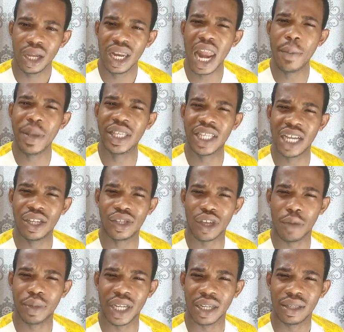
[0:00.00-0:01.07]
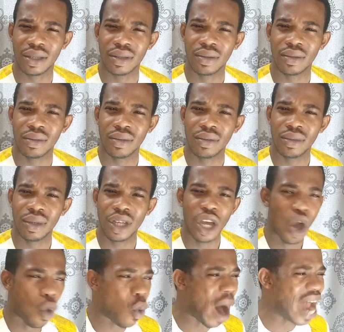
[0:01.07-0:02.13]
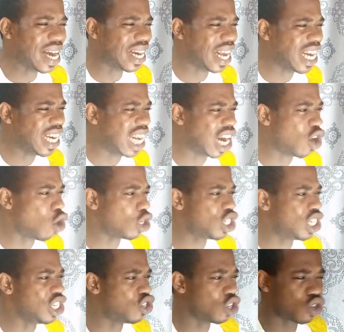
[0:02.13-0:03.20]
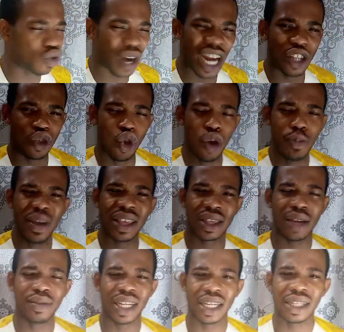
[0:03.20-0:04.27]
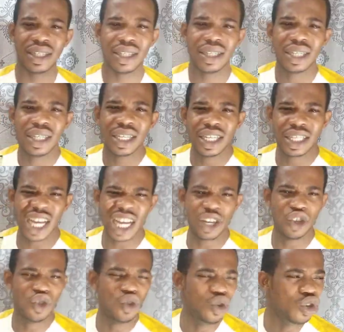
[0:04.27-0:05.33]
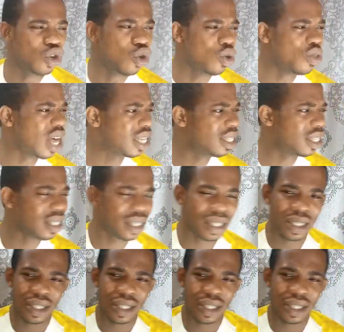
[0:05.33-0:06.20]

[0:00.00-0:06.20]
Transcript: Let me tell you something. One day the Lord Jesus Christ told me something. He said, do you know that